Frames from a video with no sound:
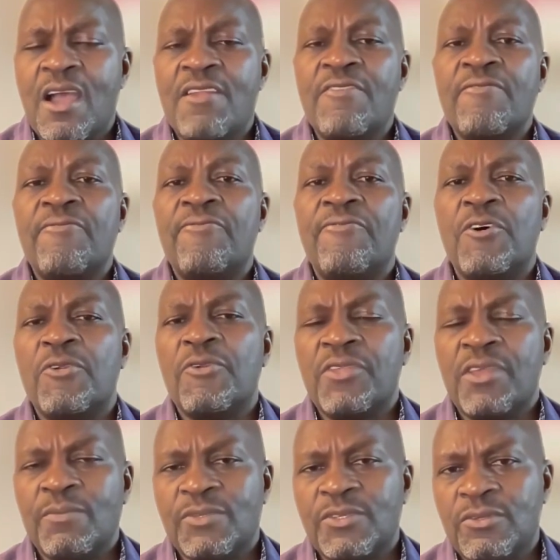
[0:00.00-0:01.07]
and follow
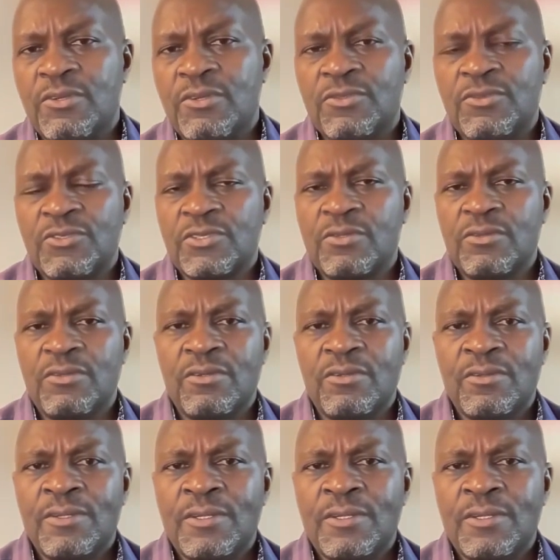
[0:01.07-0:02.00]
them to go to school.